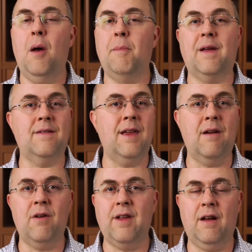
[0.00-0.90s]
Because they
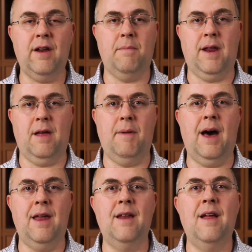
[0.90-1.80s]
never tell anybody
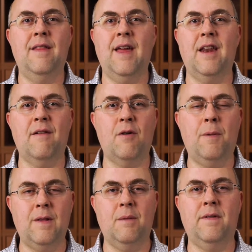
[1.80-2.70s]
about it. They never
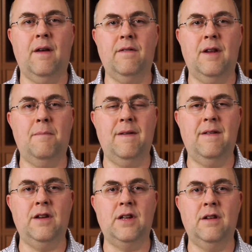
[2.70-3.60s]
put themselves in a
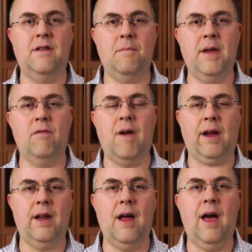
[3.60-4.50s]
position to be
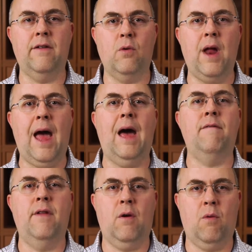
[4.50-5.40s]
recognized or to
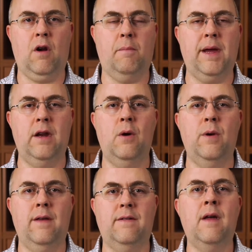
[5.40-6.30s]
have their work be
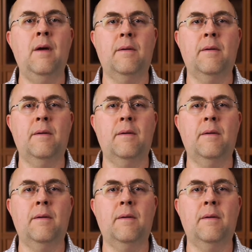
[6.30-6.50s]
noticed.